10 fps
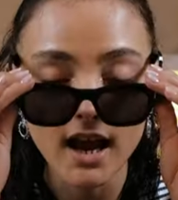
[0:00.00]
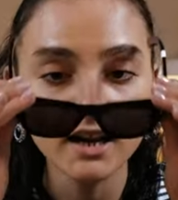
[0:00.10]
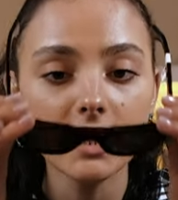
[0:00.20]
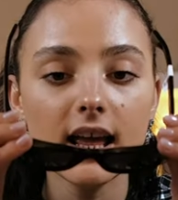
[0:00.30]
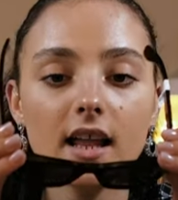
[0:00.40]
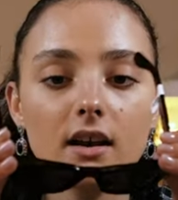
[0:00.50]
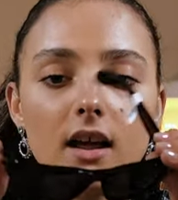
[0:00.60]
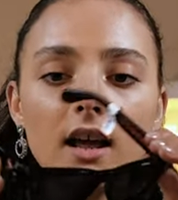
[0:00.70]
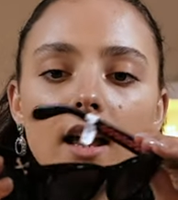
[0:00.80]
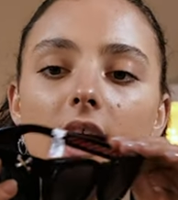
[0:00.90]
And again,
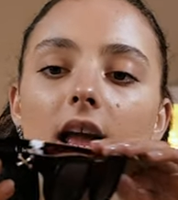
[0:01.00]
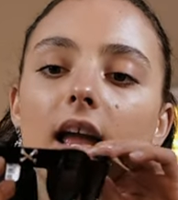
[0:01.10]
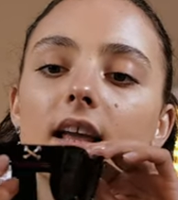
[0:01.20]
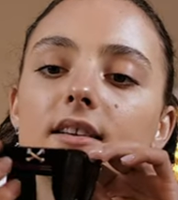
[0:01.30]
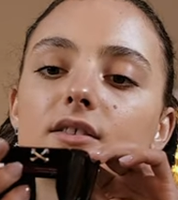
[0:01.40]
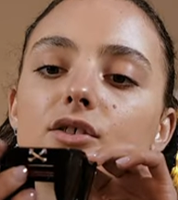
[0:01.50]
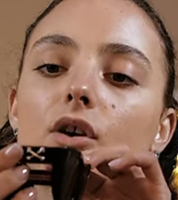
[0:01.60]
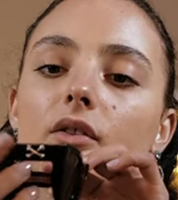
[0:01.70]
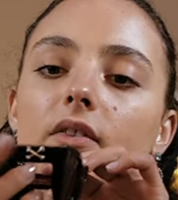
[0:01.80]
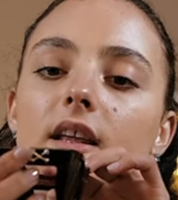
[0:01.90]
it's
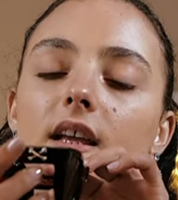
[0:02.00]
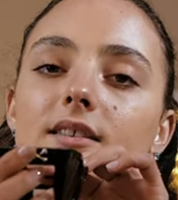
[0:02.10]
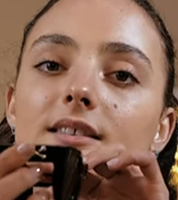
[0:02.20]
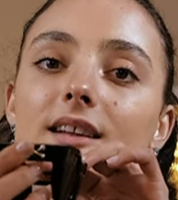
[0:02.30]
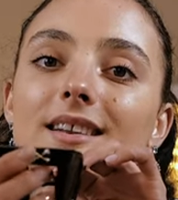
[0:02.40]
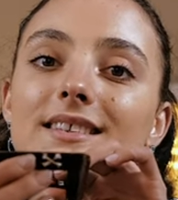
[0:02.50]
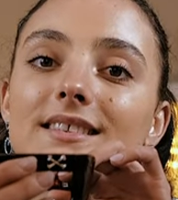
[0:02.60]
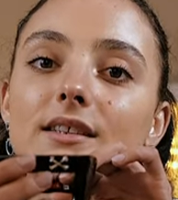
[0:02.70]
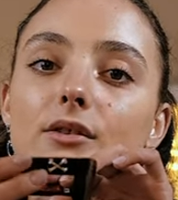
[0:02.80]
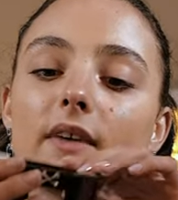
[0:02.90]
got the sterling
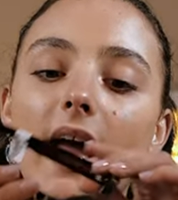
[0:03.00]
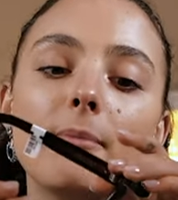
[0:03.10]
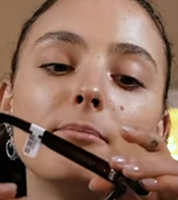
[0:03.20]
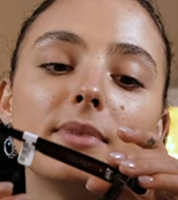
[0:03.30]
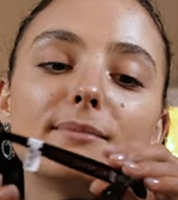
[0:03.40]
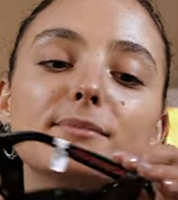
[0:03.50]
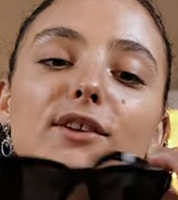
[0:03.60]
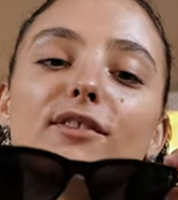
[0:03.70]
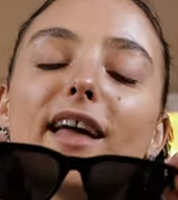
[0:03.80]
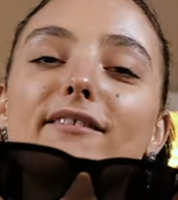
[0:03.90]
silver emblems
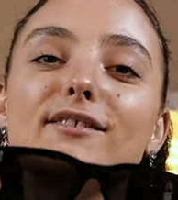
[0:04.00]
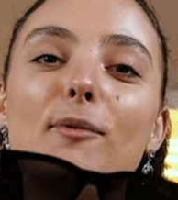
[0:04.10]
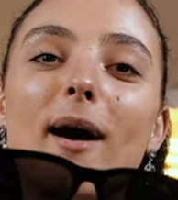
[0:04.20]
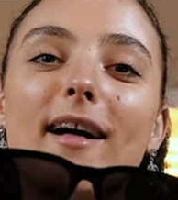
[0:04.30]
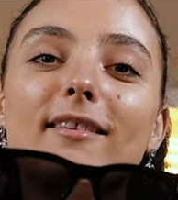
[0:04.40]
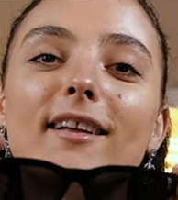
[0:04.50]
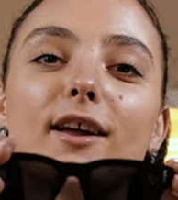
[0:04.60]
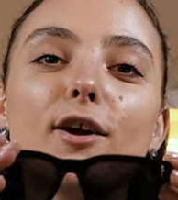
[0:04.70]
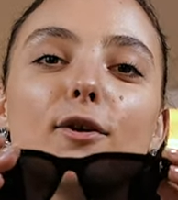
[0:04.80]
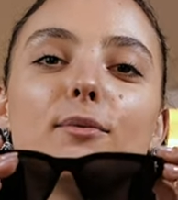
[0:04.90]
on there as well,
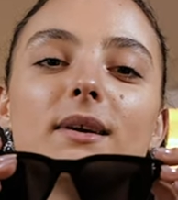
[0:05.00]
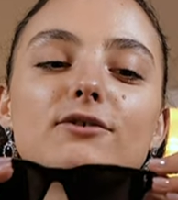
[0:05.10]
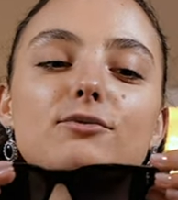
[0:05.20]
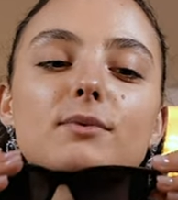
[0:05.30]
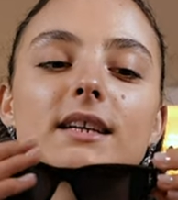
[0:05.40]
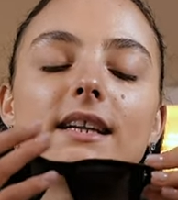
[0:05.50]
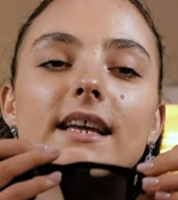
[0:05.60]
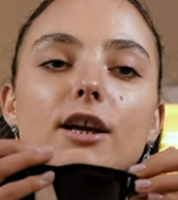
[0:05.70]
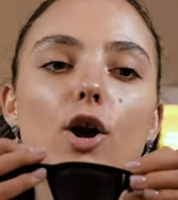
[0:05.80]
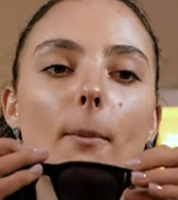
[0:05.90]
which
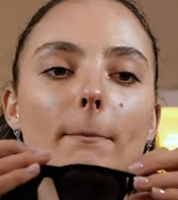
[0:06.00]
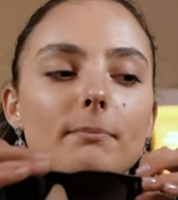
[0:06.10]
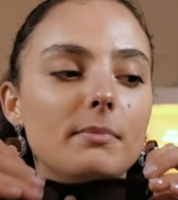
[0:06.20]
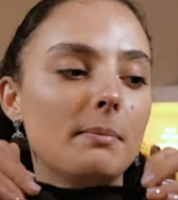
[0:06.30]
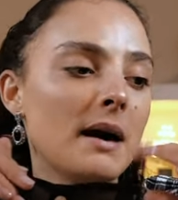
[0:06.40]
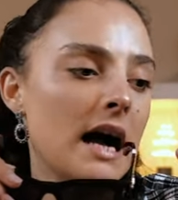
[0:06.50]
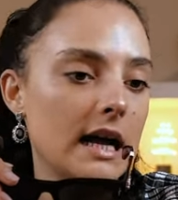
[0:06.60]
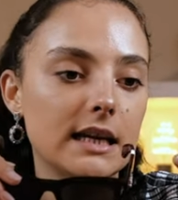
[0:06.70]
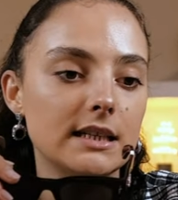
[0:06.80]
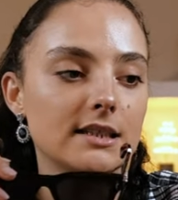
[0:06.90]
really
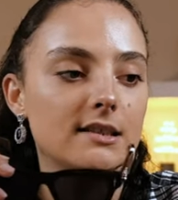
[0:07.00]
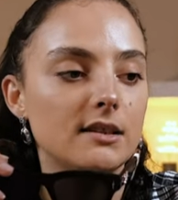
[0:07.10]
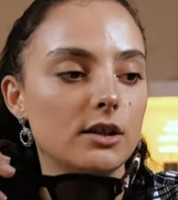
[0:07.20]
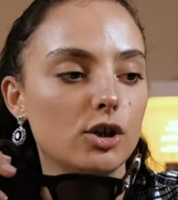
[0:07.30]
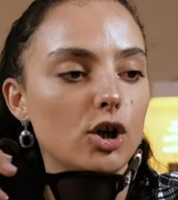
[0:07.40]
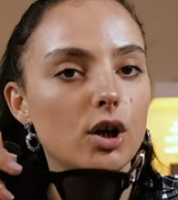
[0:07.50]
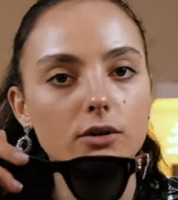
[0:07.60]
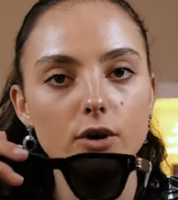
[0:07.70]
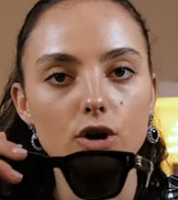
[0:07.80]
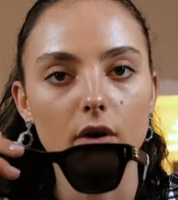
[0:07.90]
combines the
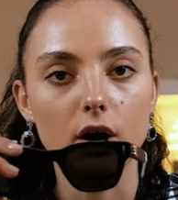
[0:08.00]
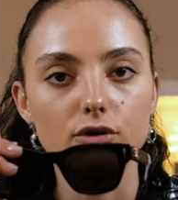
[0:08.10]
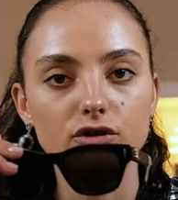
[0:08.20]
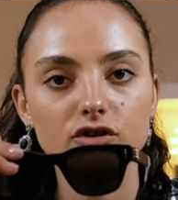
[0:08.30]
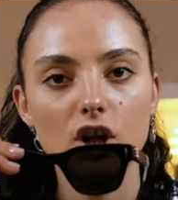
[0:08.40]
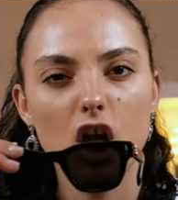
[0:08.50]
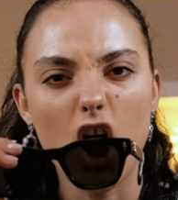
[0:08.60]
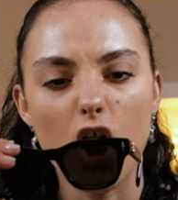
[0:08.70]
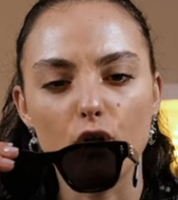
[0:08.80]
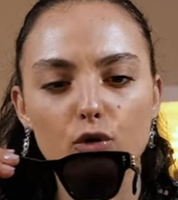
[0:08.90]
Cutler and Gross
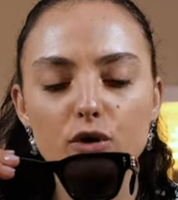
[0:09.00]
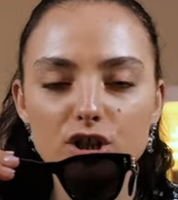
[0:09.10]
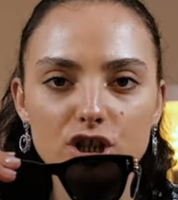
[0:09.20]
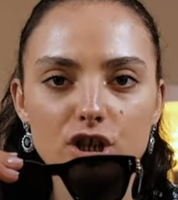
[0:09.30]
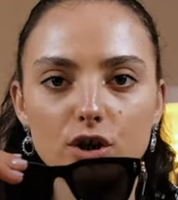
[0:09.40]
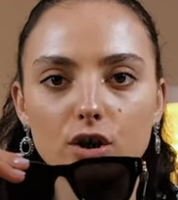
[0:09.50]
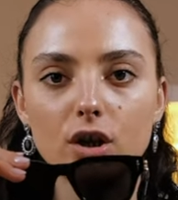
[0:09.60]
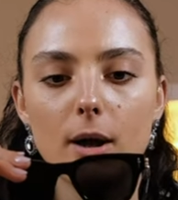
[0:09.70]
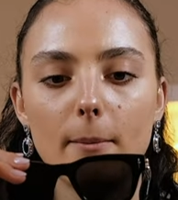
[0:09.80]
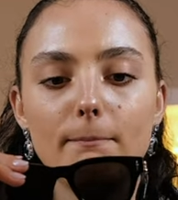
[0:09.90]
original
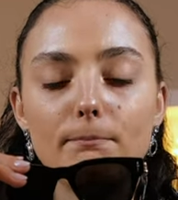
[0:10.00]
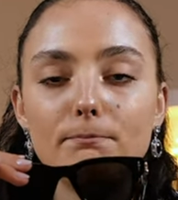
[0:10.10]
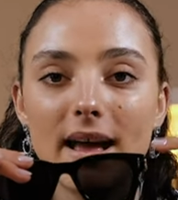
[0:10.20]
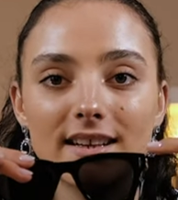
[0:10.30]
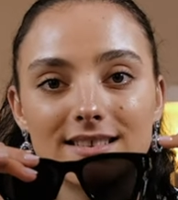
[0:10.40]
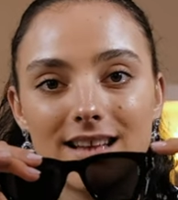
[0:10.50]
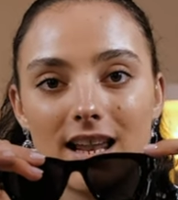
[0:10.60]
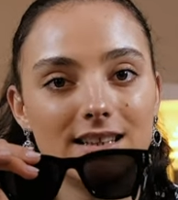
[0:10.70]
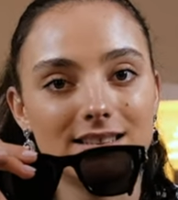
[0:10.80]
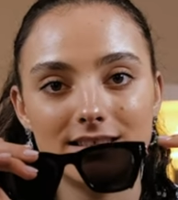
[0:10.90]

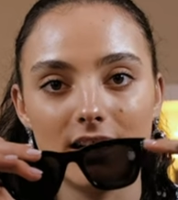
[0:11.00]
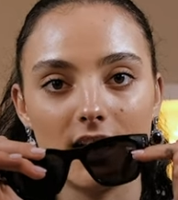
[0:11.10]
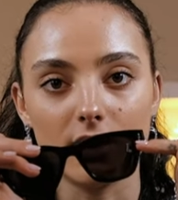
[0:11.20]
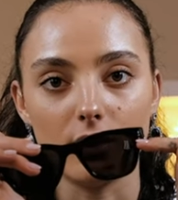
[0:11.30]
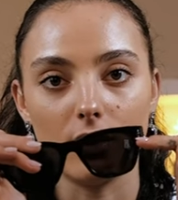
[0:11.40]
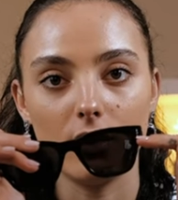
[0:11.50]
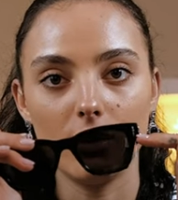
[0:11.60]
best-selling style